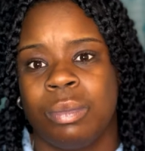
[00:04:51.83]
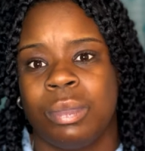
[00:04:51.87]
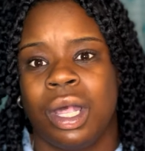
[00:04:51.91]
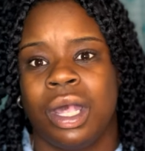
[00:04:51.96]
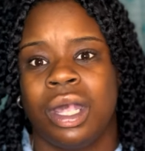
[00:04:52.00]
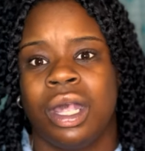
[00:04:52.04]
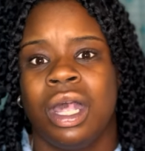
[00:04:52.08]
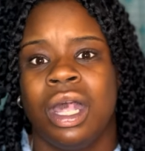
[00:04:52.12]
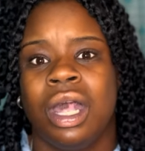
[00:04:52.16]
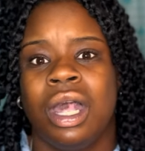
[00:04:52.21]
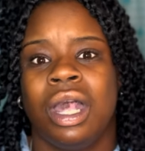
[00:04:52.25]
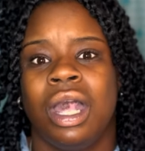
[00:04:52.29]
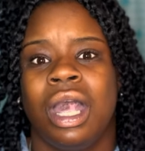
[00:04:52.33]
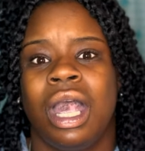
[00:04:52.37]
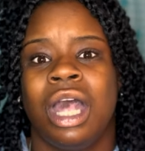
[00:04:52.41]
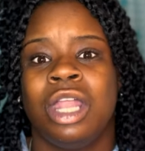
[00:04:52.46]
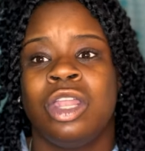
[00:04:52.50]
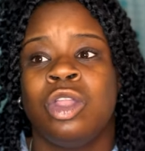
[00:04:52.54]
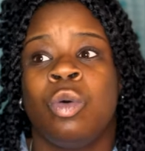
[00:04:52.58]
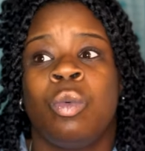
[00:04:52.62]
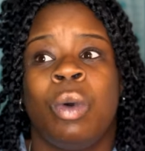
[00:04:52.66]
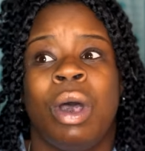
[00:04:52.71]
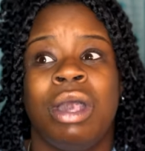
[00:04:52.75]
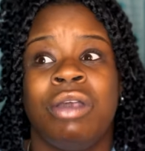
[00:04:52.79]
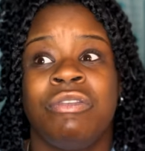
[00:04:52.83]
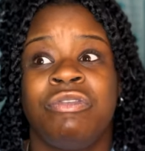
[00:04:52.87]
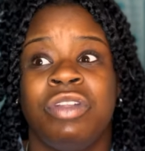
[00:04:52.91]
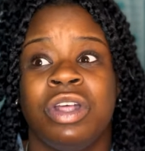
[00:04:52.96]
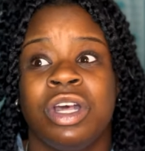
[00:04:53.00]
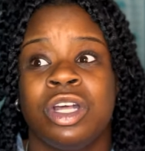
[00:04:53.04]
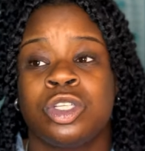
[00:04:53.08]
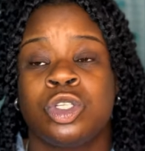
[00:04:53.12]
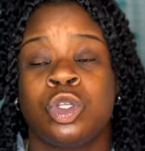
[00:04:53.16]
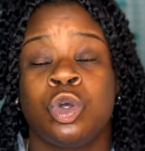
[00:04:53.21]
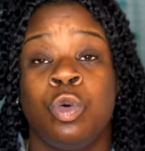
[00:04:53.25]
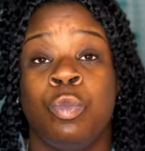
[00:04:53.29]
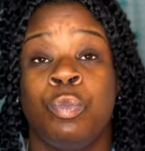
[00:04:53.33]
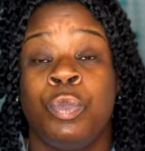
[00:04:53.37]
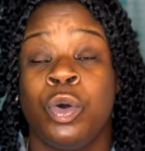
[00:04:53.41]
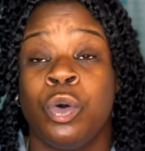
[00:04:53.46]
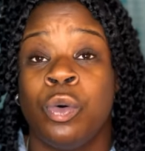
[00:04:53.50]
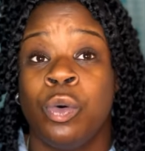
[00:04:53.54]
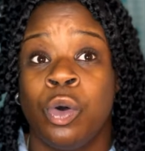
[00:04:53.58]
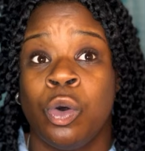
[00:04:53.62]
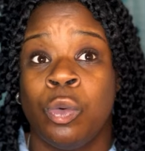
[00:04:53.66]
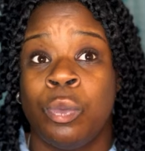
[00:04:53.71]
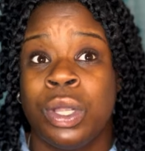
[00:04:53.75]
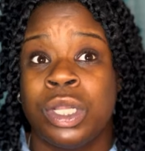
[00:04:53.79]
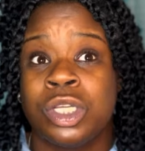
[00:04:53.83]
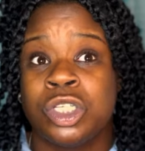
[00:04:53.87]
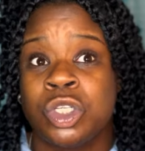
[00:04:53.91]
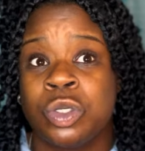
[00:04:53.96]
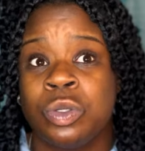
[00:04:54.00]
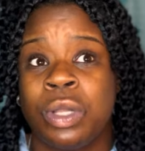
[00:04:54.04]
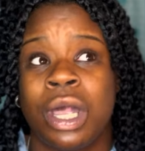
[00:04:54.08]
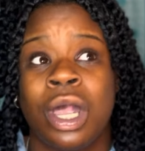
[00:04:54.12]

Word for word: Like, and the wife there too, boo hooing too.